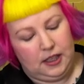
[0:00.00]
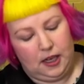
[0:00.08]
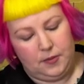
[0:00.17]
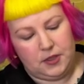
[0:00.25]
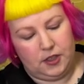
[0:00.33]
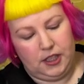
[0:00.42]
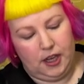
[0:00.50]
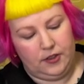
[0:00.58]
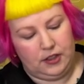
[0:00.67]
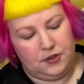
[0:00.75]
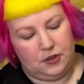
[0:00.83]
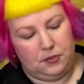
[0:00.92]
So yeah, I think
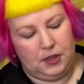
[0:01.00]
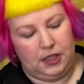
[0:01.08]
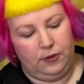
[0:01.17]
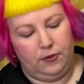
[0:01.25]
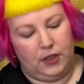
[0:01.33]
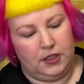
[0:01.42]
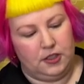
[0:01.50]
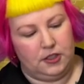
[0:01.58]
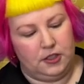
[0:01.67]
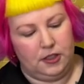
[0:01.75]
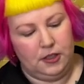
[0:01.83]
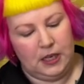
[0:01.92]
this one would be fun to
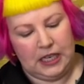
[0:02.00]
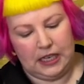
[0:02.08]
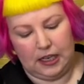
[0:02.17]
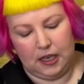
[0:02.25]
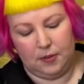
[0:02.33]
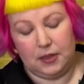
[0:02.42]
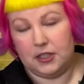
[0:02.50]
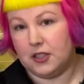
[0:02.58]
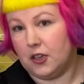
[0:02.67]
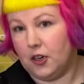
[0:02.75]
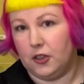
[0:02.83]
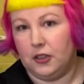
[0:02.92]
do.
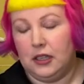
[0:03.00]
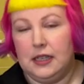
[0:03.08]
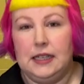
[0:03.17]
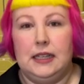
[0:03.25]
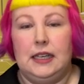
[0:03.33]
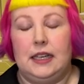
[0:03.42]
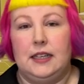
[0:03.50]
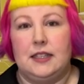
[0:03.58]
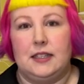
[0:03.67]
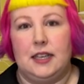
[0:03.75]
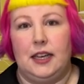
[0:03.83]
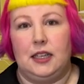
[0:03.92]
So in a
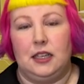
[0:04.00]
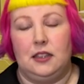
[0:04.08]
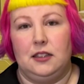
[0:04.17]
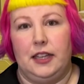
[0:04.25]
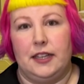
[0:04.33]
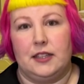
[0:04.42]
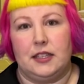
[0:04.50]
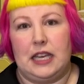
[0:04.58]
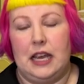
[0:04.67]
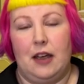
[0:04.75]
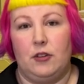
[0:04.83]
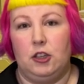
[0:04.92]
sec, let's
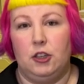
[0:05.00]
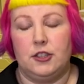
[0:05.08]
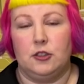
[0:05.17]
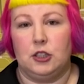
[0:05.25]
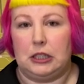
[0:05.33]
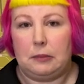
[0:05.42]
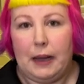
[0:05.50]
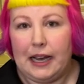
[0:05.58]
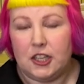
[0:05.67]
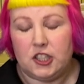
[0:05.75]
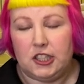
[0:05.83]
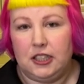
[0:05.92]
have a closer look at the
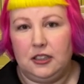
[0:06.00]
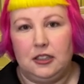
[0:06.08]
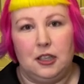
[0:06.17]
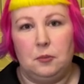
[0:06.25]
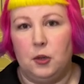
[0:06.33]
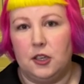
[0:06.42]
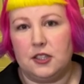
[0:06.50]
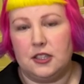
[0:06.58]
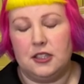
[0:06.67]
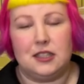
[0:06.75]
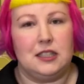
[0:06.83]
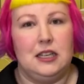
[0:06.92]
packaging, unbox
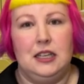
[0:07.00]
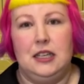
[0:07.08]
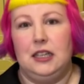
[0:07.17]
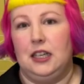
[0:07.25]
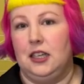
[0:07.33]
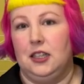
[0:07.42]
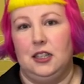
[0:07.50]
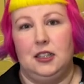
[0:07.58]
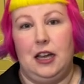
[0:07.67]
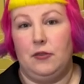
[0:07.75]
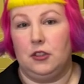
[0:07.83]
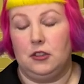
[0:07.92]
it,
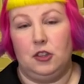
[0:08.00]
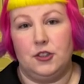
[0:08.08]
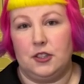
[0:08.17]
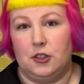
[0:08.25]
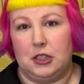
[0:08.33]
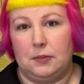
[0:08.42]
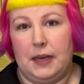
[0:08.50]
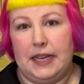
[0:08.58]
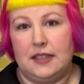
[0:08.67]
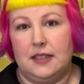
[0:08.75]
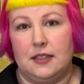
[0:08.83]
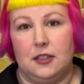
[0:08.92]
have a closer look at the
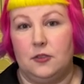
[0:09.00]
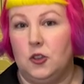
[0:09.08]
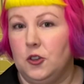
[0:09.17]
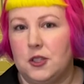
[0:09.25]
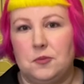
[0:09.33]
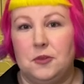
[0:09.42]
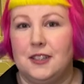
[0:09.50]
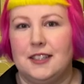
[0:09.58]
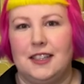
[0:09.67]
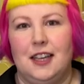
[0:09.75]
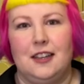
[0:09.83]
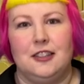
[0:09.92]
pieces, and of course put it
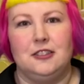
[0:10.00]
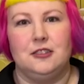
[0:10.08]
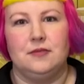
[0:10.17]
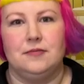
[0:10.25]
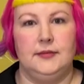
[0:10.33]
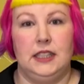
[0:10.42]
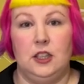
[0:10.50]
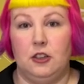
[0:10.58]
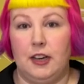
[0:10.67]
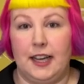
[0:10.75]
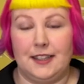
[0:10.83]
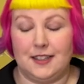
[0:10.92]
together. All
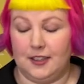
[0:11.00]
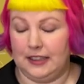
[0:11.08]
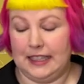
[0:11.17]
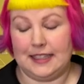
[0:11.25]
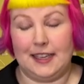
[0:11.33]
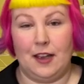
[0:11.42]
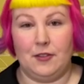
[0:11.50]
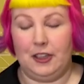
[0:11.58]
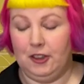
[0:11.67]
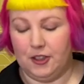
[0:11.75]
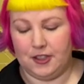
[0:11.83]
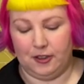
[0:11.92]
right, so let's have a
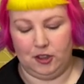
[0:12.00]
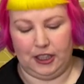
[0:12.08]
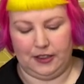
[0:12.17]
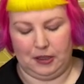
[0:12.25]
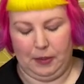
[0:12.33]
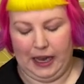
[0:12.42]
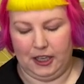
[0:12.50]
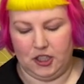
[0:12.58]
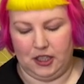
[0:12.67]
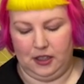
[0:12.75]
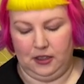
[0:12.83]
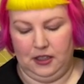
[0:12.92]
closer look at the
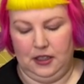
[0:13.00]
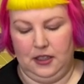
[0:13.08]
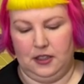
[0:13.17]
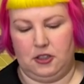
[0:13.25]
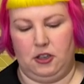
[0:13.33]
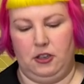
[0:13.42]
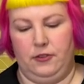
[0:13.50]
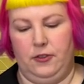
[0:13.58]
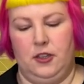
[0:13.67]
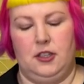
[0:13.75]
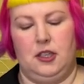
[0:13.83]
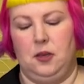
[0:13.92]
packaging. So
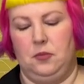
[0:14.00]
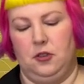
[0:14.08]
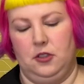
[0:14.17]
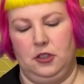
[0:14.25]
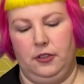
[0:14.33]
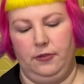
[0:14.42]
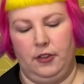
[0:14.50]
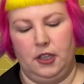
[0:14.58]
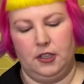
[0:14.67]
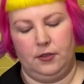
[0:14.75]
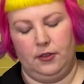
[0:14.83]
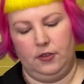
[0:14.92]
first up on the
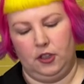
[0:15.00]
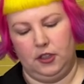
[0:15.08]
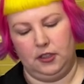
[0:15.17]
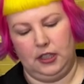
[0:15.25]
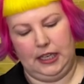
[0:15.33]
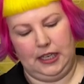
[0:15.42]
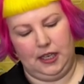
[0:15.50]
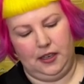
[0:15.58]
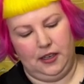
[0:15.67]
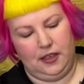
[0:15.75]
front, we've got a